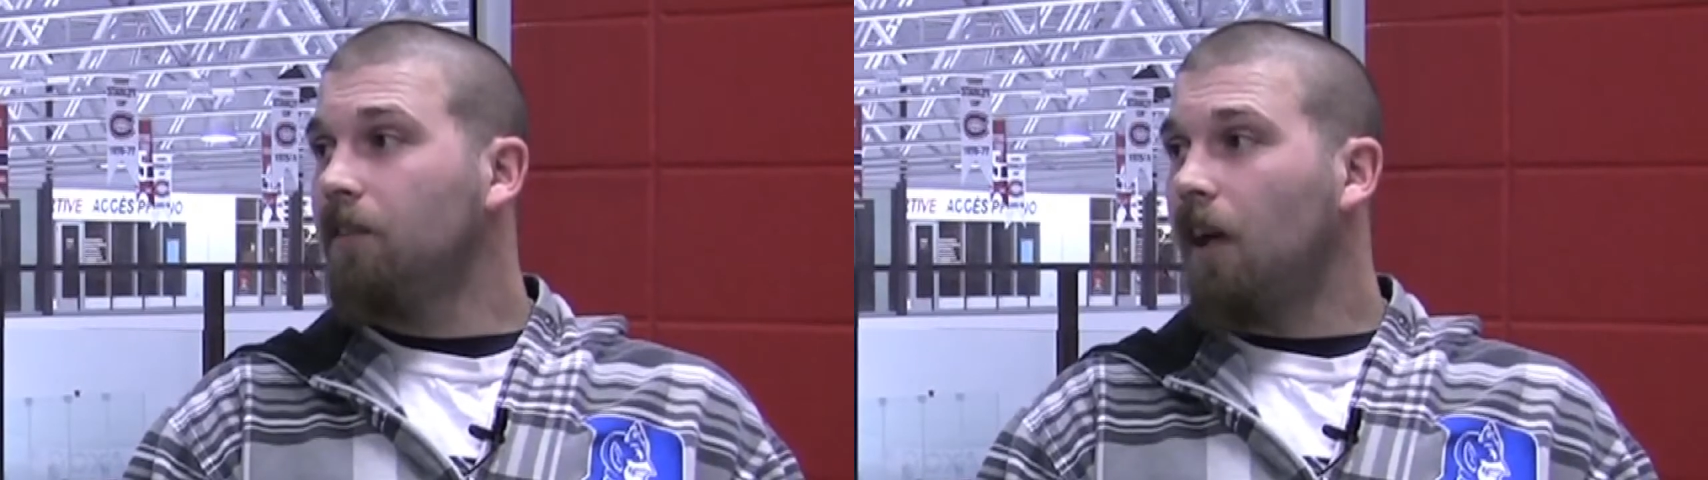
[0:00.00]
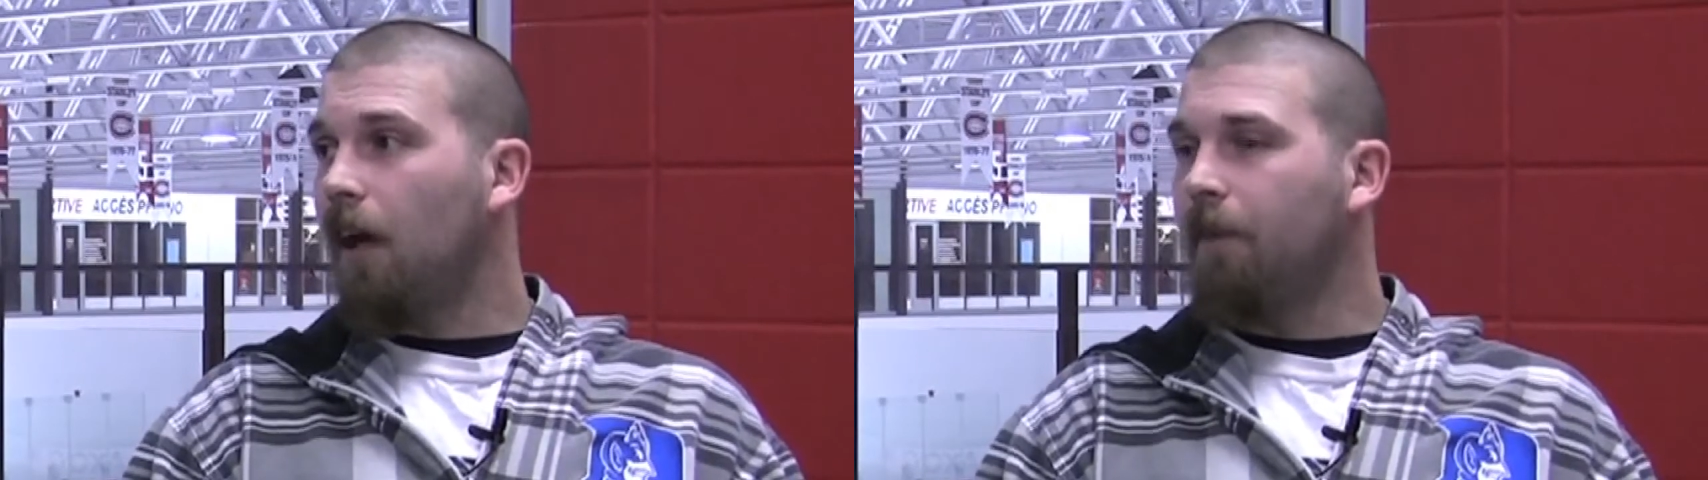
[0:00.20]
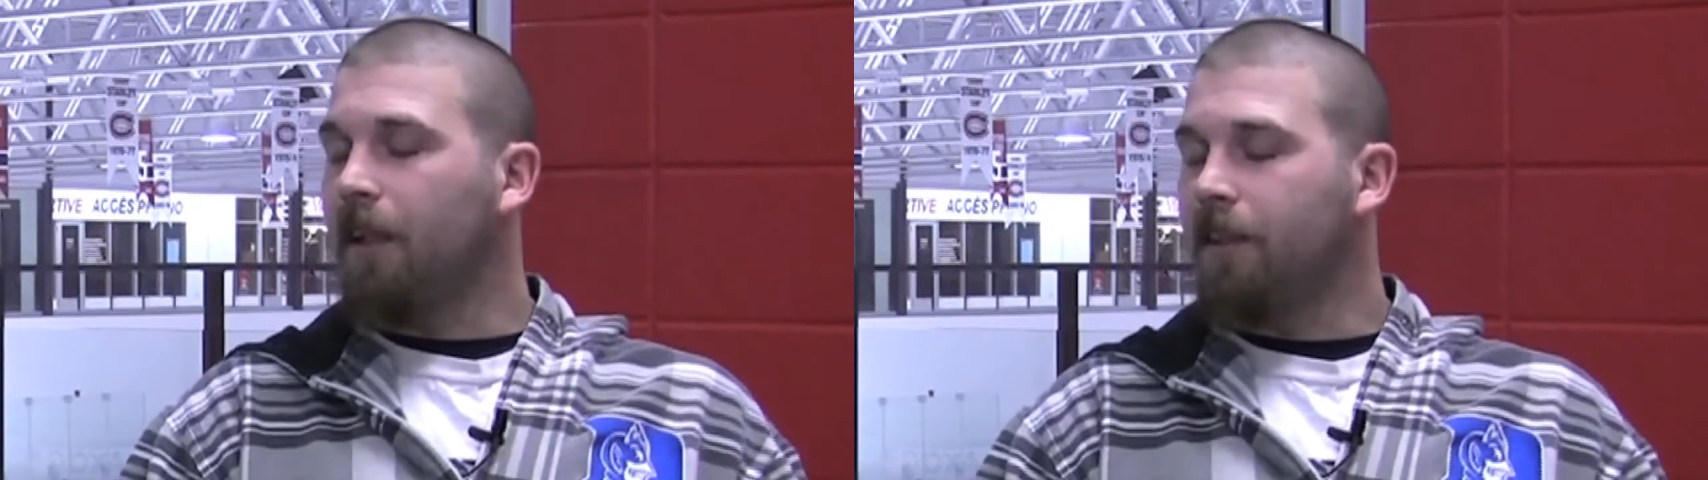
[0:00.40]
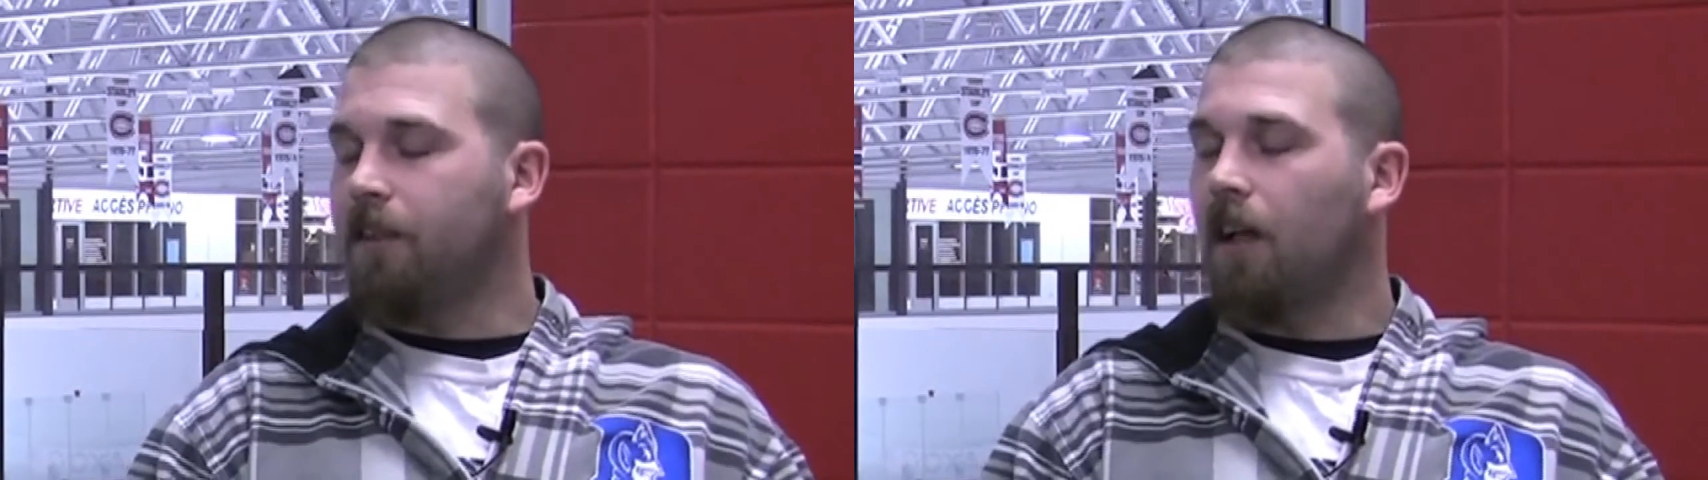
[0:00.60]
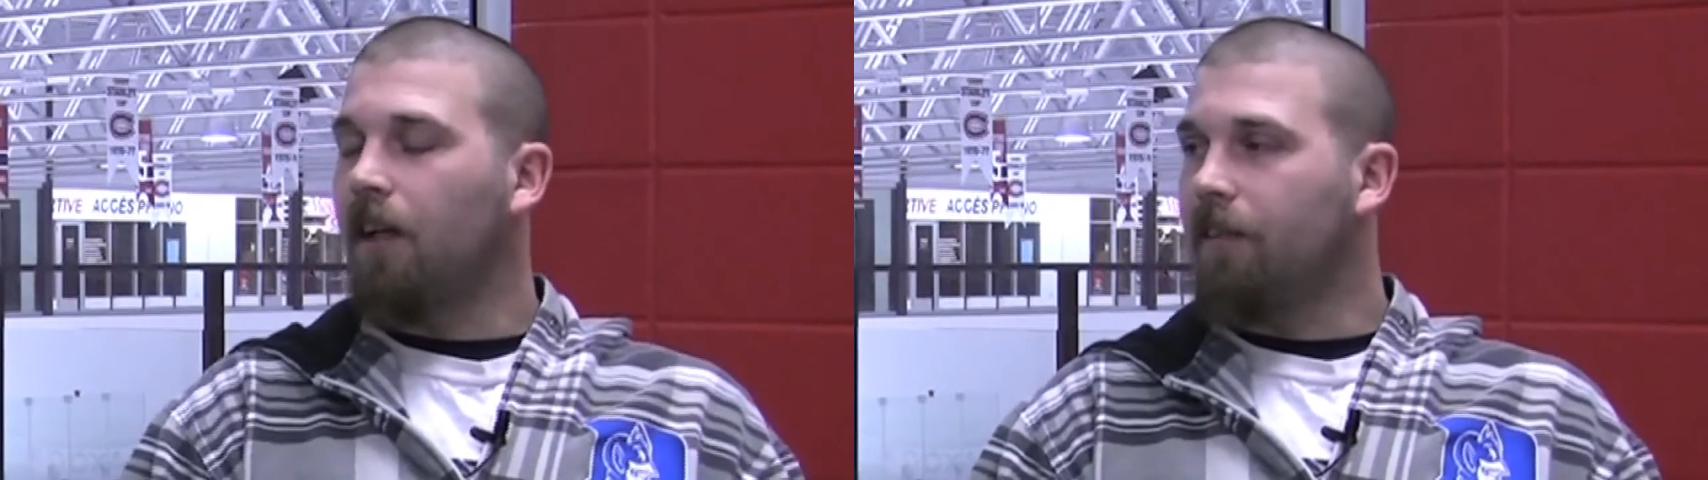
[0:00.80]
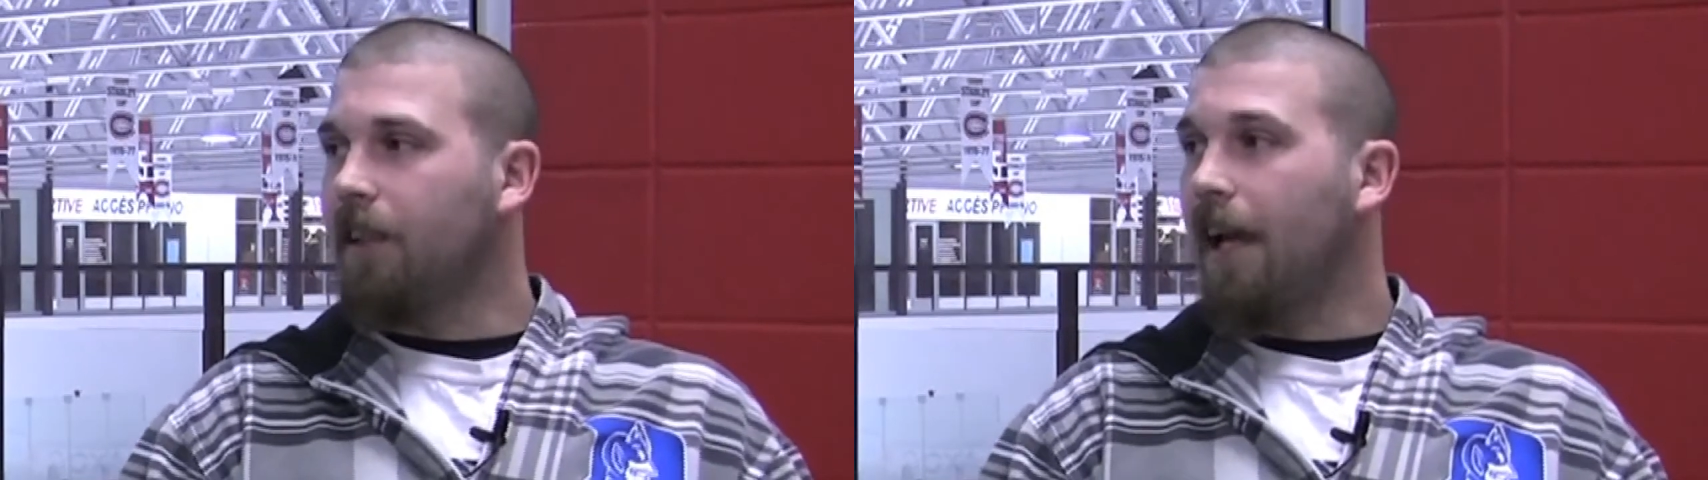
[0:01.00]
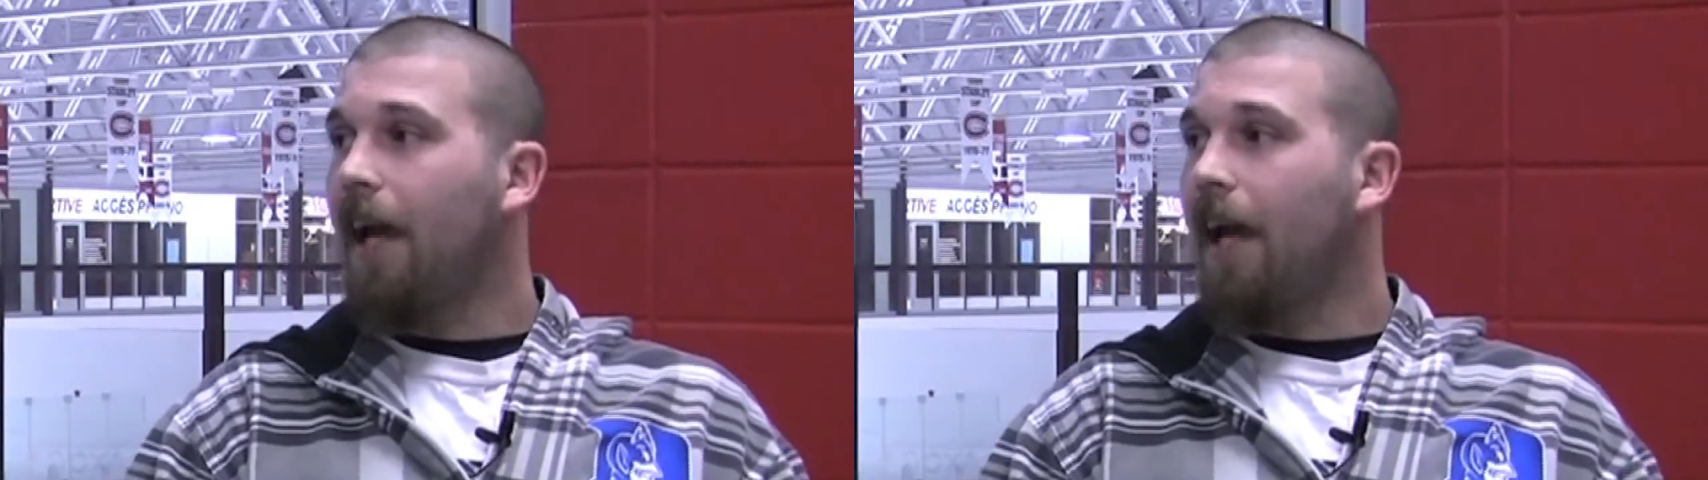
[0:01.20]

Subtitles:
I mean, it's not every day